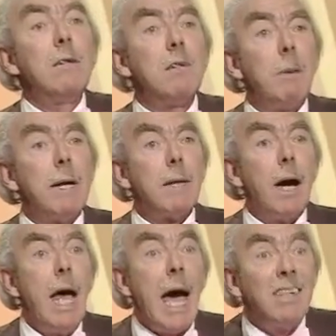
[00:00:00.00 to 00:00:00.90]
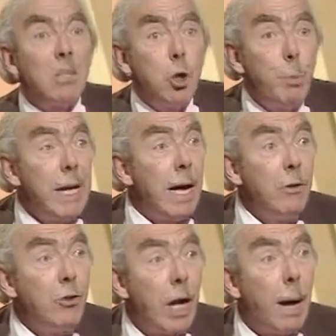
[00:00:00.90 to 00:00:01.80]
of spectre, as could be
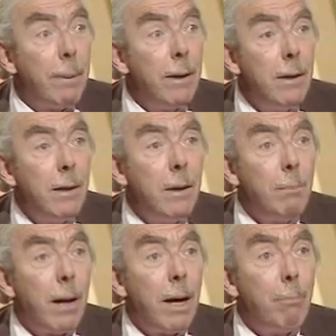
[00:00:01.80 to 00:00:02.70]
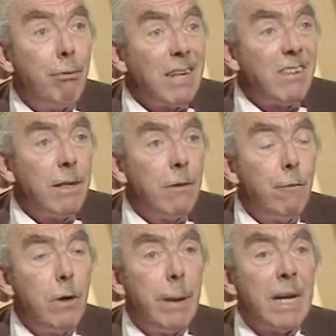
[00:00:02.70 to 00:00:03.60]
conjured up by a practicing,
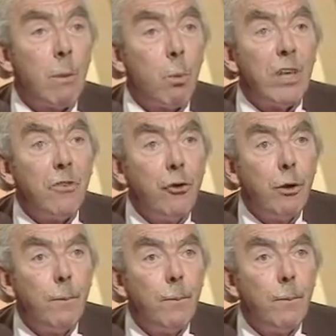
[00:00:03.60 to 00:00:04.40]
fully paid up witch.